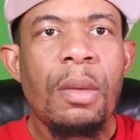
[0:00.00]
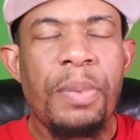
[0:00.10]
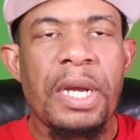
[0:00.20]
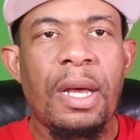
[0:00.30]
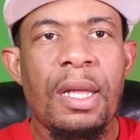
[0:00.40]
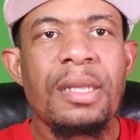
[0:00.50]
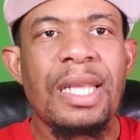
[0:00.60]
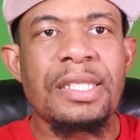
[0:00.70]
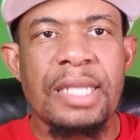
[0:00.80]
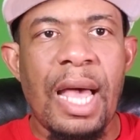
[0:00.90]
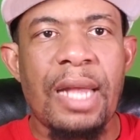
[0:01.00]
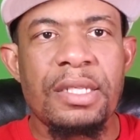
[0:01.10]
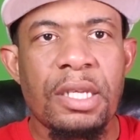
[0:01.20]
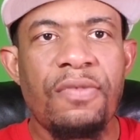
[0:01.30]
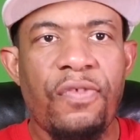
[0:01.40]
But let's see how
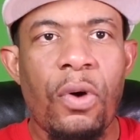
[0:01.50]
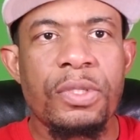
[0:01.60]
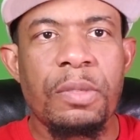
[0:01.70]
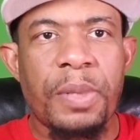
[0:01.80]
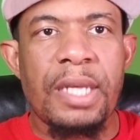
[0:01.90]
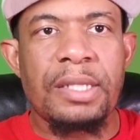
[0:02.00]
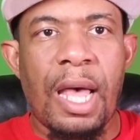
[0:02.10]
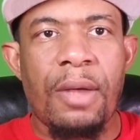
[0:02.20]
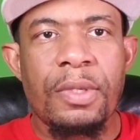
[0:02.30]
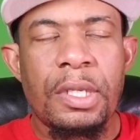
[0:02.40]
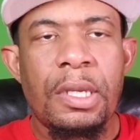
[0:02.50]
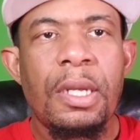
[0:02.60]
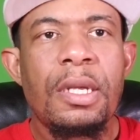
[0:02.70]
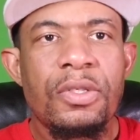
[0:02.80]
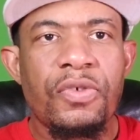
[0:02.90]
this unfolds and plays out.
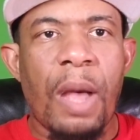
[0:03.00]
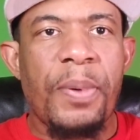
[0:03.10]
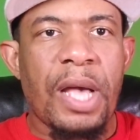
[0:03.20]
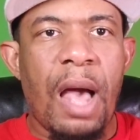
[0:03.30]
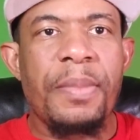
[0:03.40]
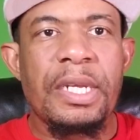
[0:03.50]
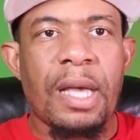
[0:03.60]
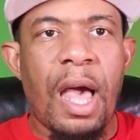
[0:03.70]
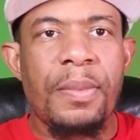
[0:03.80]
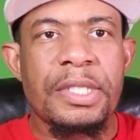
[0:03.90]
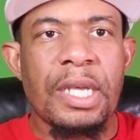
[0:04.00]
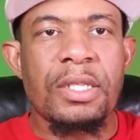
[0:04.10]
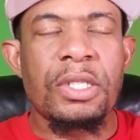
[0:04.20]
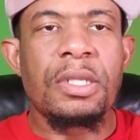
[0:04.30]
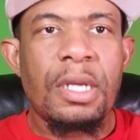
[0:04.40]
Drop a comment in the comment
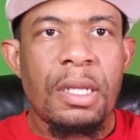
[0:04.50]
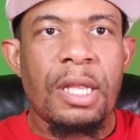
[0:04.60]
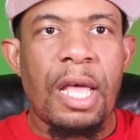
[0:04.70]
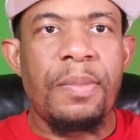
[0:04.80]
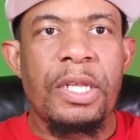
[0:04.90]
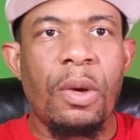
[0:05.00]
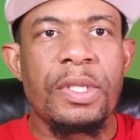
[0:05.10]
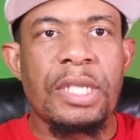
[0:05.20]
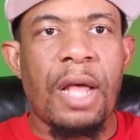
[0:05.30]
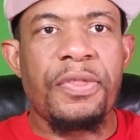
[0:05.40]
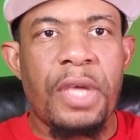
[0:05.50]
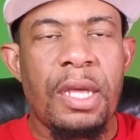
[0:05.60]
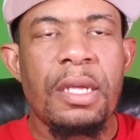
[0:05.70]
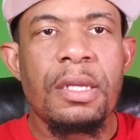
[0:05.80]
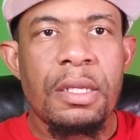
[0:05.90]
section. Let me know what y'all
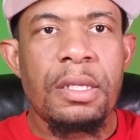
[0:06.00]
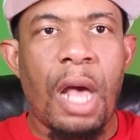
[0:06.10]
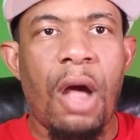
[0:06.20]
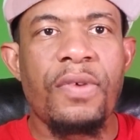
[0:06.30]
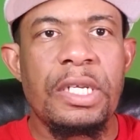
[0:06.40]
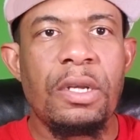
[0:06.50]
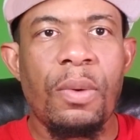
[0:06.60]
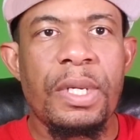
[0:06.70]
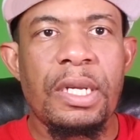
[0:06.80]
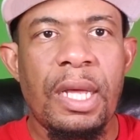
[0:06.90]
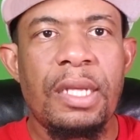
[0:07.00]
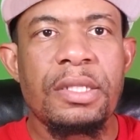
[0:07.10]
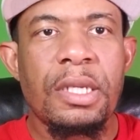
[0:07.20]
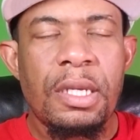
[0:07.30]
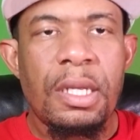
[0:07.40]
think. Y'all already know what it is.